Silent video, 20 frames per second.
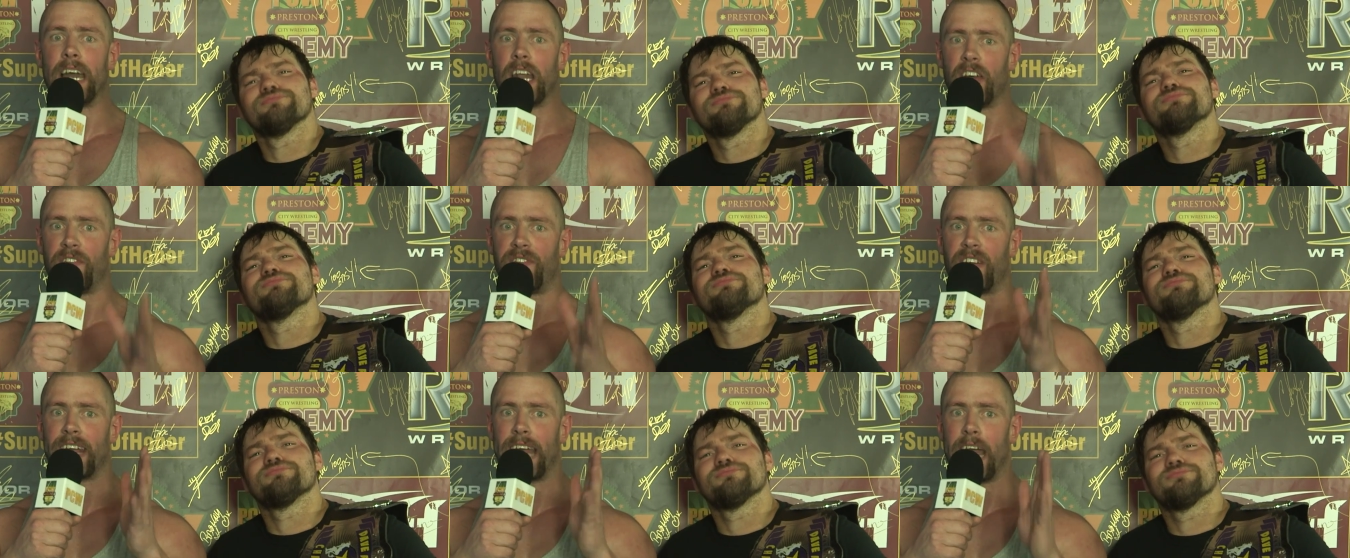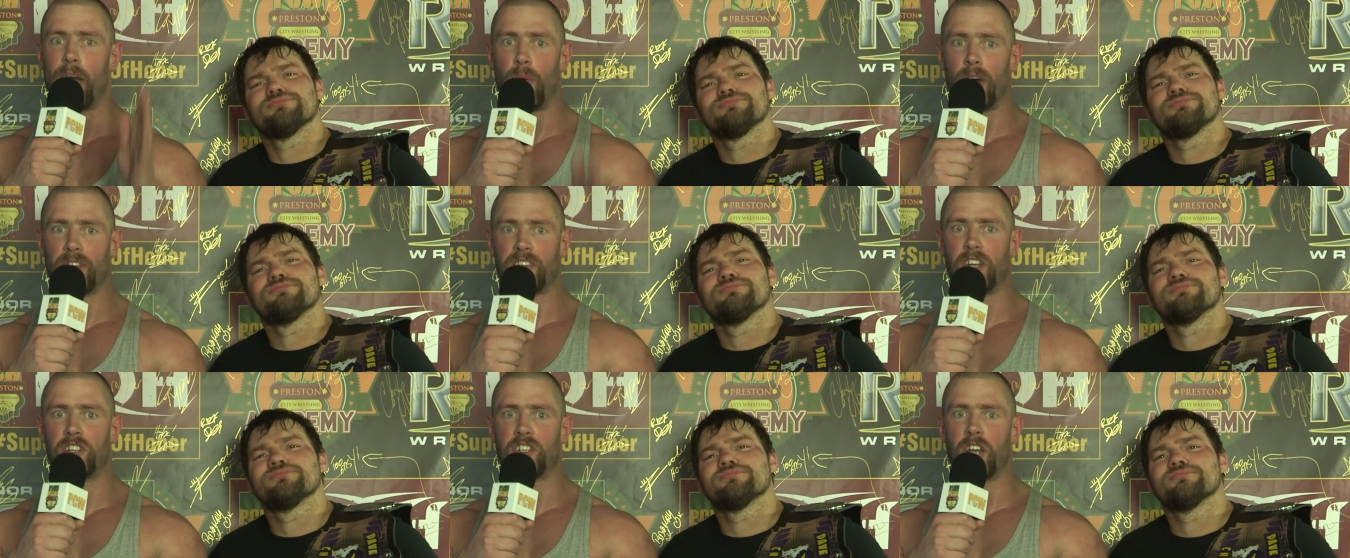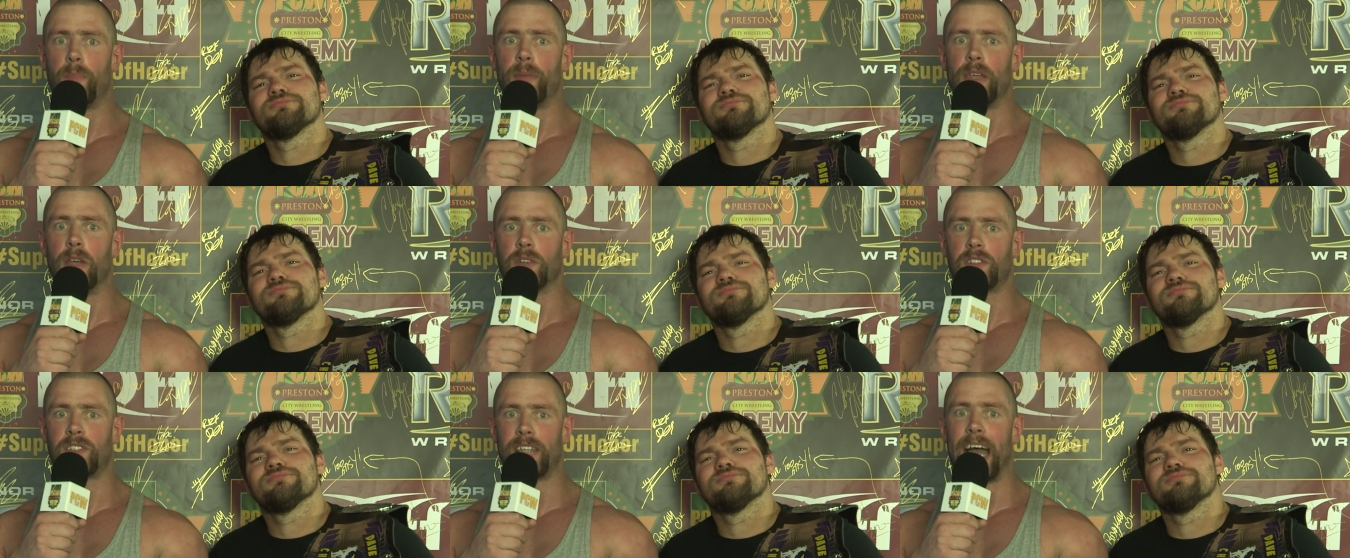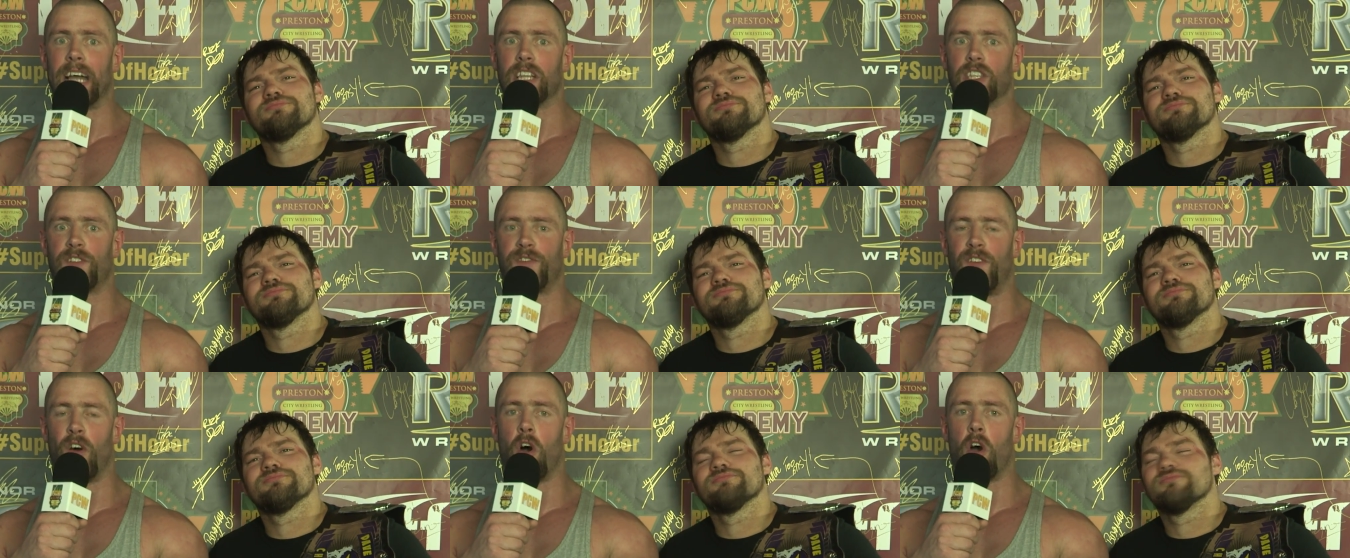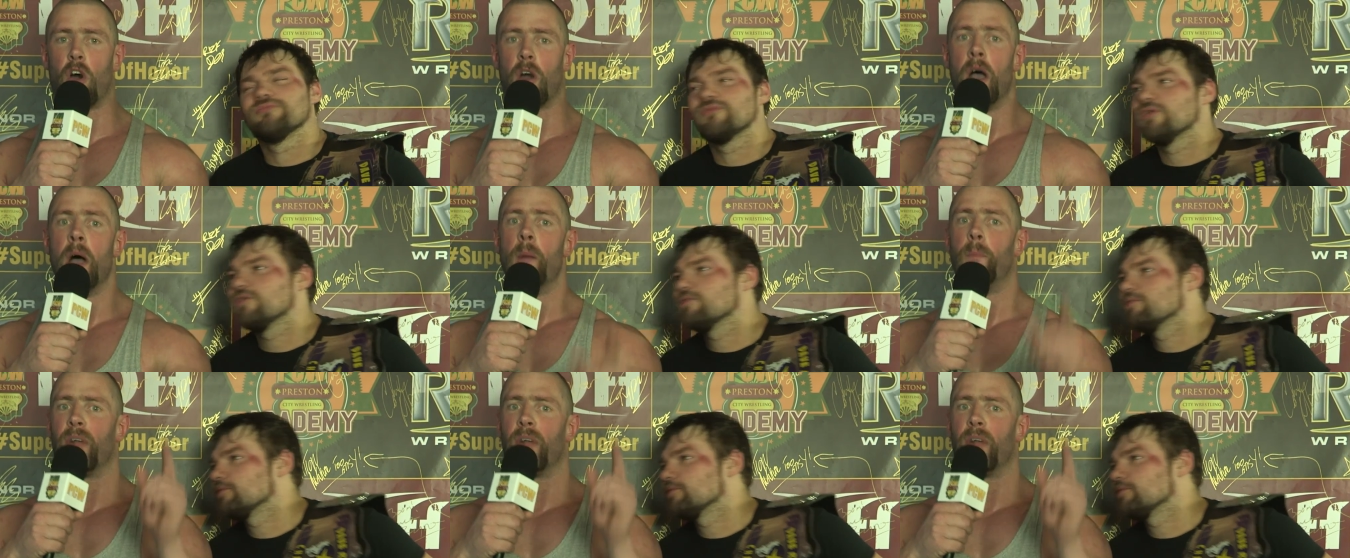Speaker 1: and I forget what the W stands for,